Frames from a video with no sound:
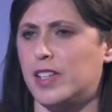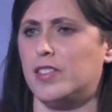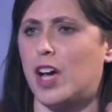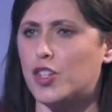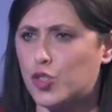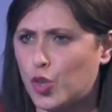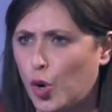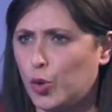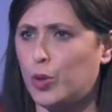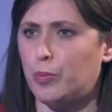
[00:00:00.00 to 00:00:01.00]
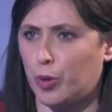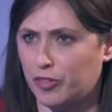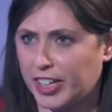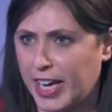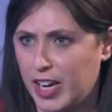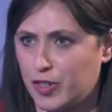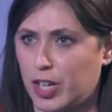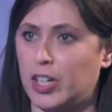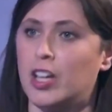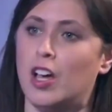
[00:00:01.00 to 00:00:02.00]
This is a total
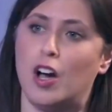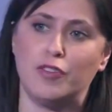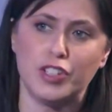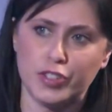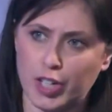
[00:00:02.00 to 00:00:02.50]
provocation of a